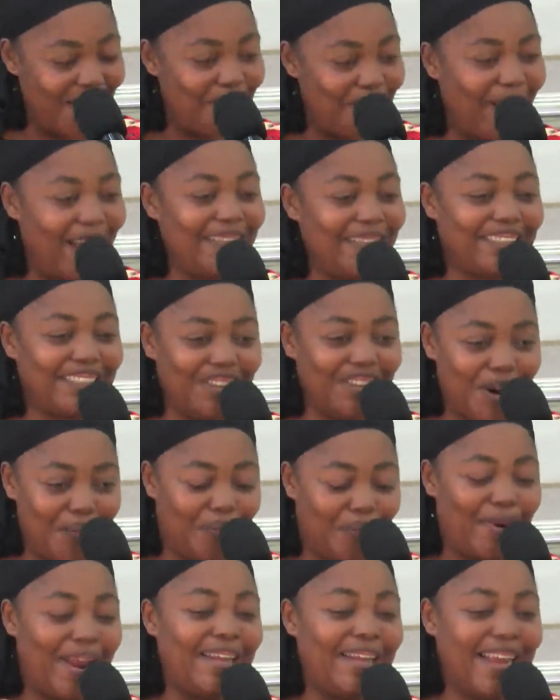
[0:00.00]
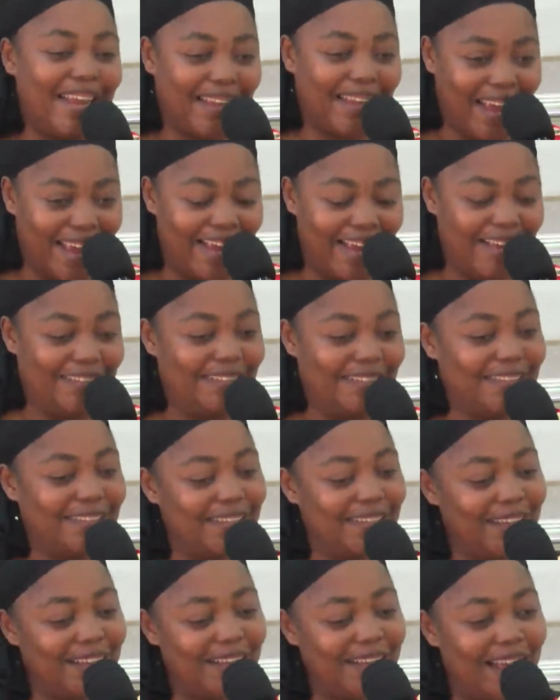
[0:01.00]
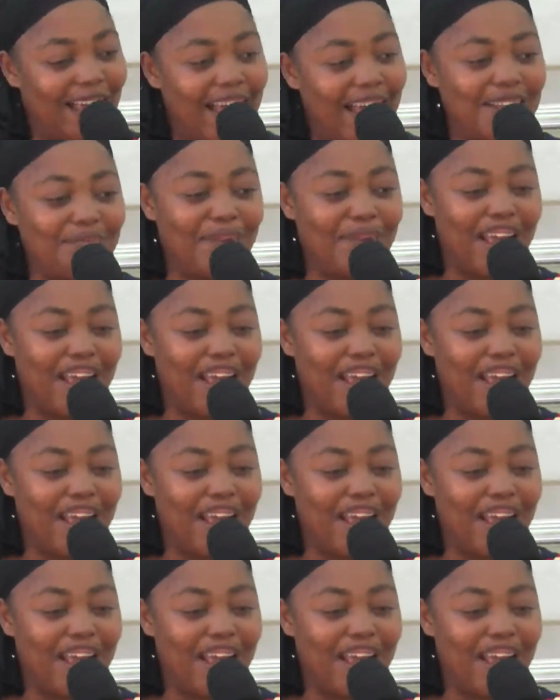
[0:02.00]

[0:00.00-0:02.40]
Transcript: My GO prayed again. And